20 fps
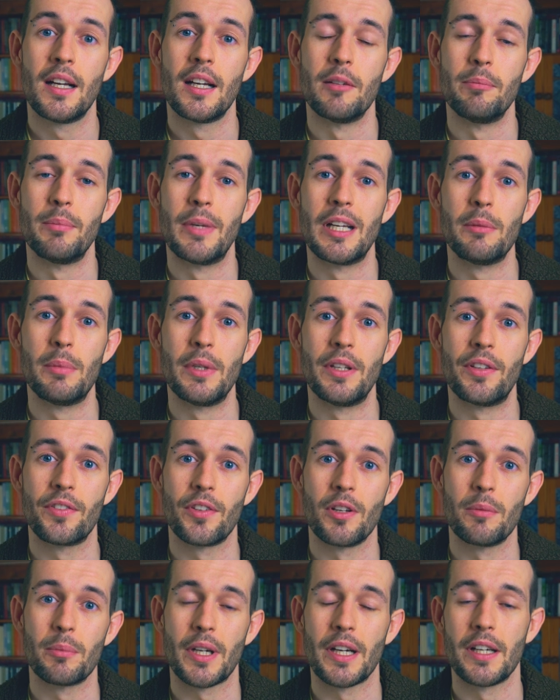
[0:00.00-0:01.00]
and maybe
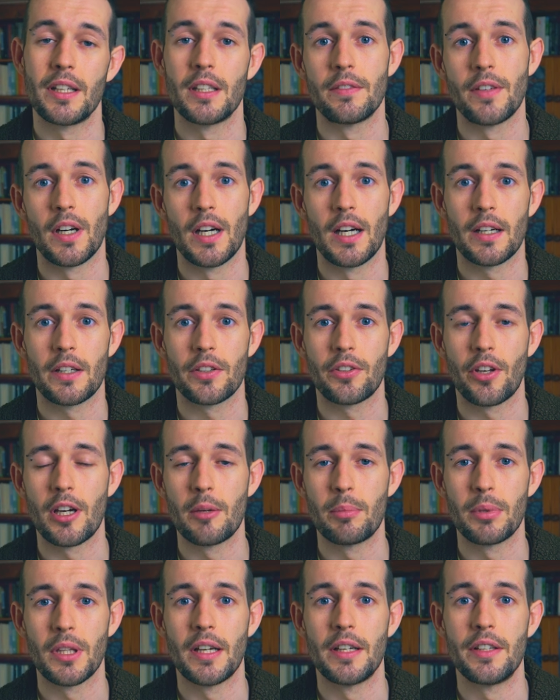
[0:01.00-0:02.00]
some kind of
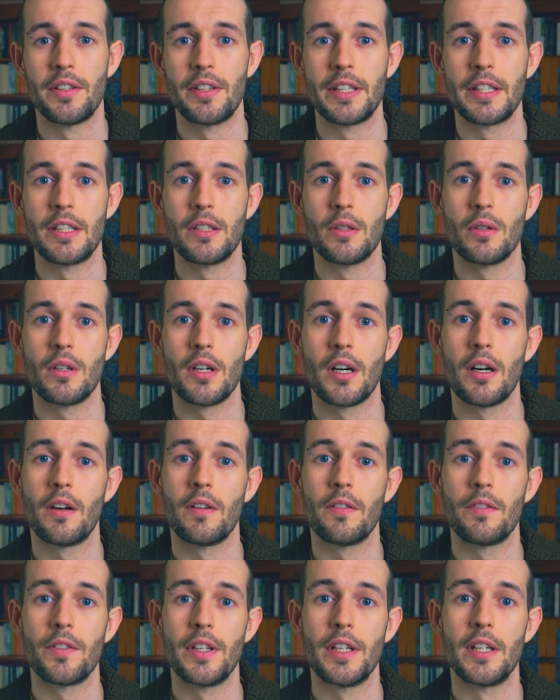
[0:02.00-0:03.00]
archetypal ideal
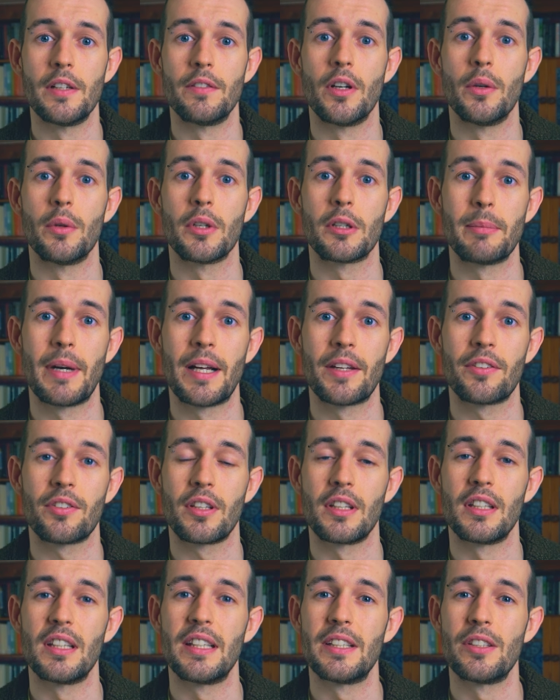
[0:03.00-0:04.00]
of the heroic
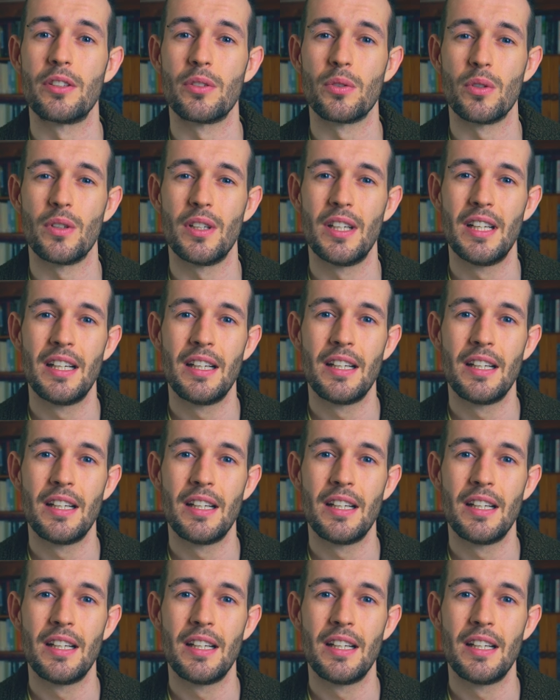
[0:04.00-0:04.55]
masculine or